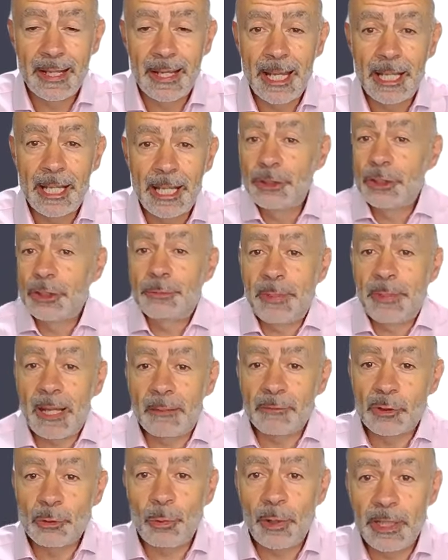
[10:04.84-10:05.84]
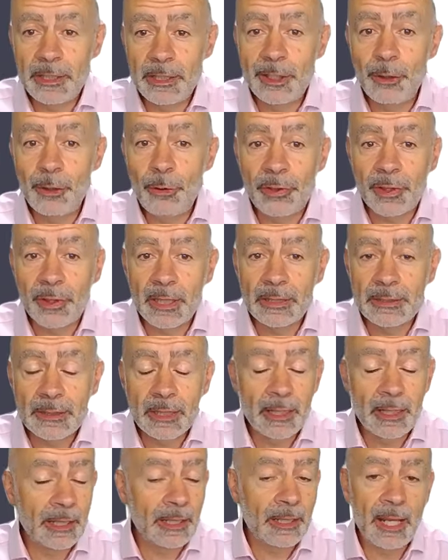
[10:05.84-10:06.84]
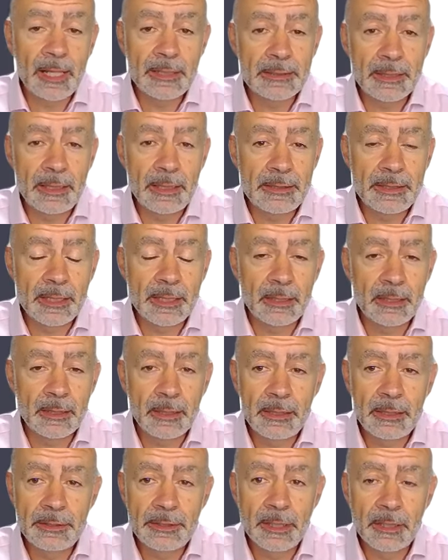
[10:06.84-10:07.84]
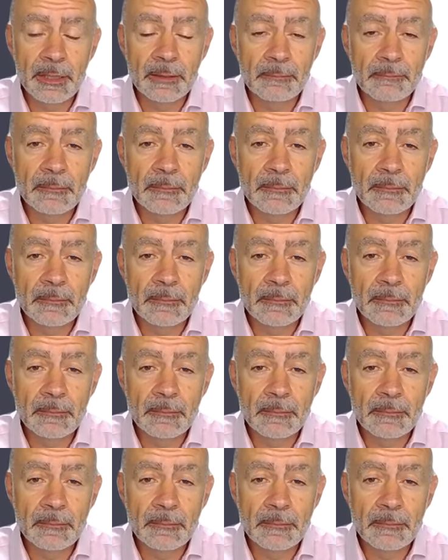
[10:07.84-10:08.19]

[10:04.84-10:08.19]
it just becomes the way you do things and it gets easier each year.